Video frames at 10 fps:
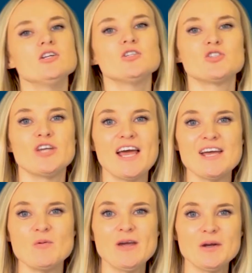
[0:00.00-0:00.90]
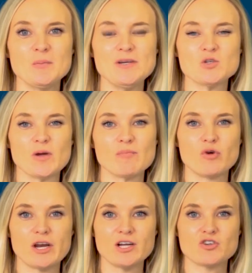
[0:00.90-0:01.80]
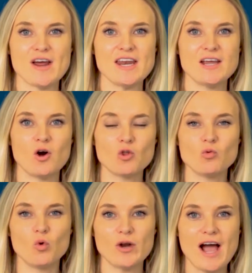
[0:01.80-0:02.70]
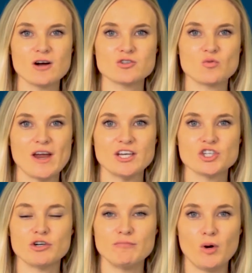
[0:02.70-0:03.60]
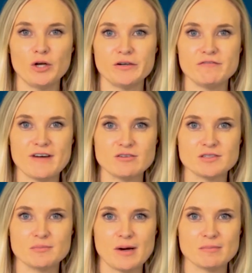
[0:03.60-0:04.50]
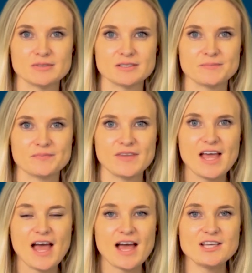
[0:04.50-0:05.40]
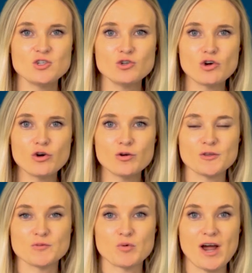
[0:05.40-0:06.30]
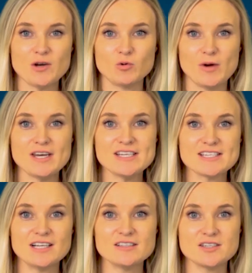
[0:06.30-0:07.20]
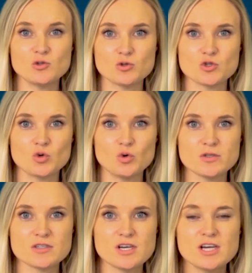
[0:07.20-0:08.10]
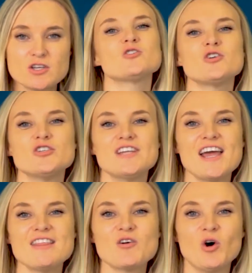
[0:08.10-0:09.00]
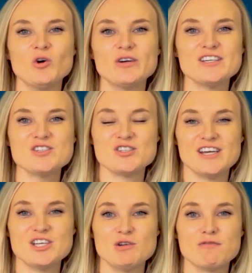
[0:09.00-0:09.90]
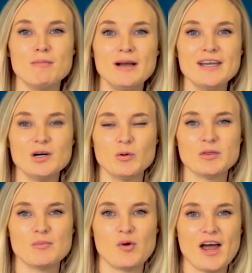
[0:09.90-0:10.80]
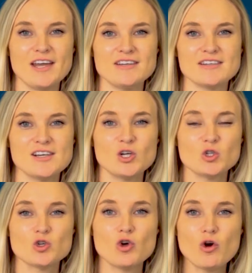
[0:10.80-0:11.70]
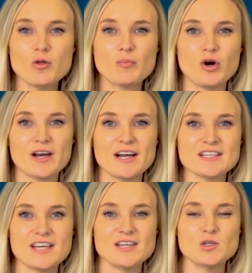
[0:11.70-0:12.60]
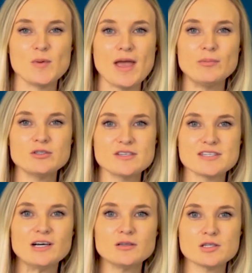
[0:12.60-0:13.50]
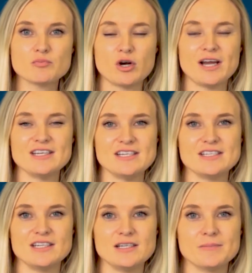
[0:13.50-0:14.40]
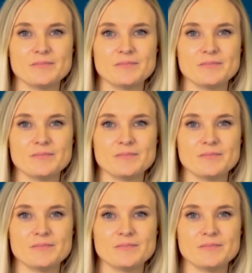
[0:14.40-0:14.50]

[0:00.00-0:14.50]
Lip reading: Today we're going to be doing product training on the Waterhouse range of pond and fountain pumps. As you know, this brand already sells in your stores, so today the goal is to get you familiar with the brand, to know the product, and to be able to sell this product easily.